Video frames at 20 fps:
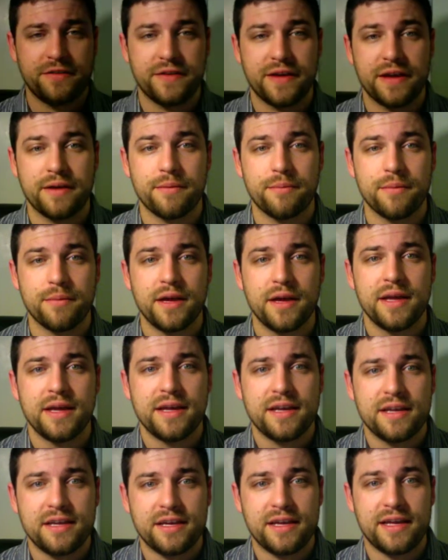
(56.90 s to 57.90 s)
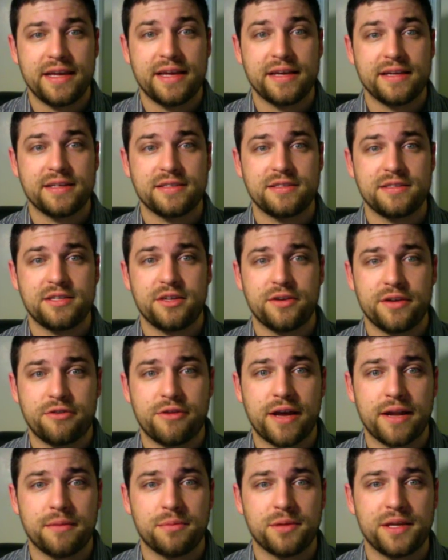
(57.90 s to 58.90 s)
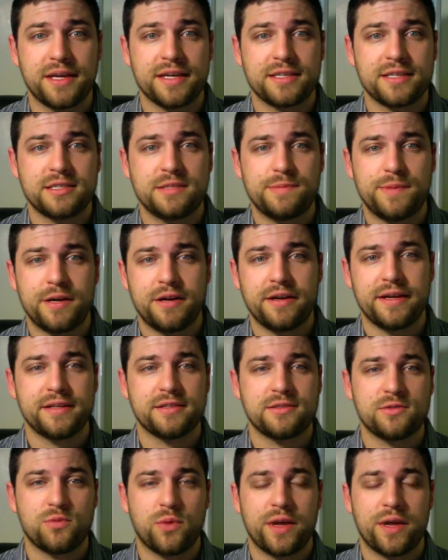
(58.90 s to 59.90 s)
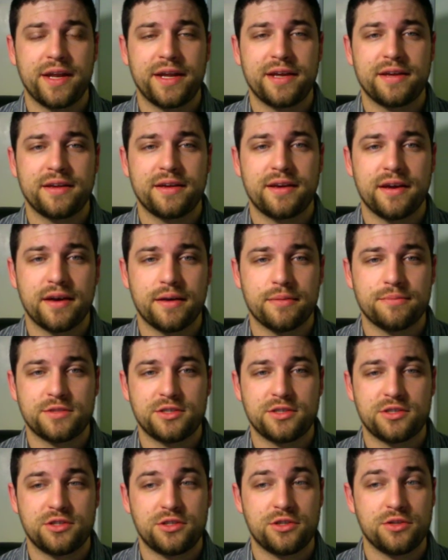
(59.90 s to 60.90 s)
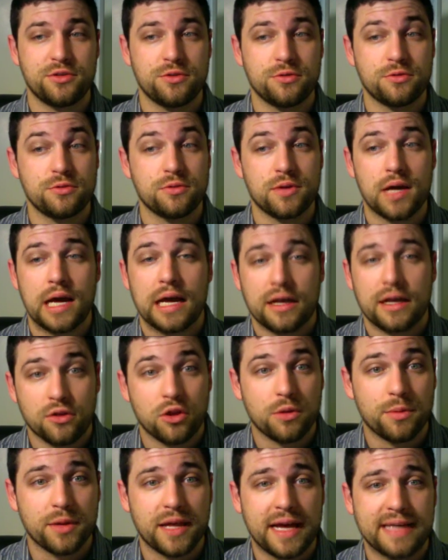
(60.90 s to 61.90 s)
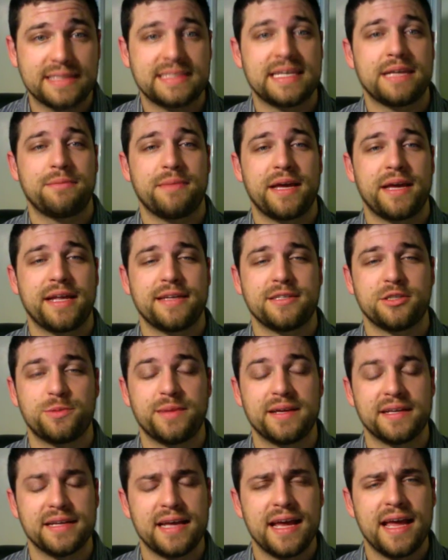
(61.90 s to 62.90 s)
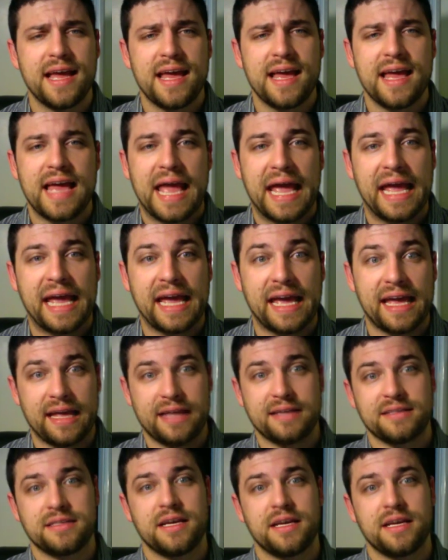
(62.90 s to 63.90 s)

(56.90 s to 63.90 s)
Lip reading: him, is incredibly experienced when it comes to global asset management. And